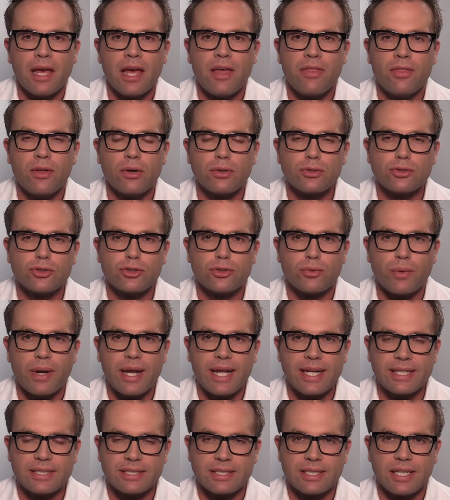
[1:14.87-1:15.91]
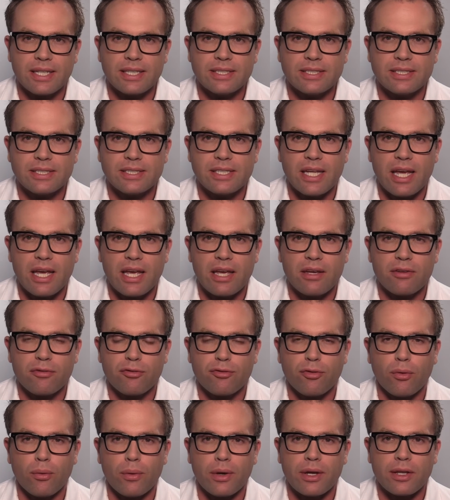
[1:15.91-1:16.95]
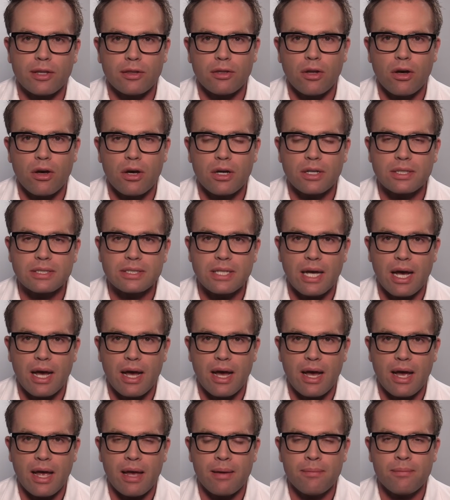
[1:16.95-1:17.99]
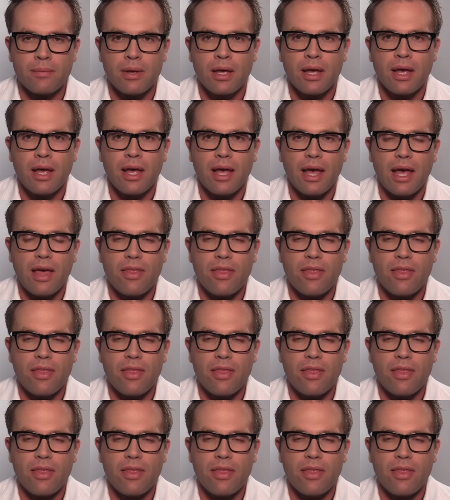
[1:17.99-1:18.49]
and those drains can stay in for a long time.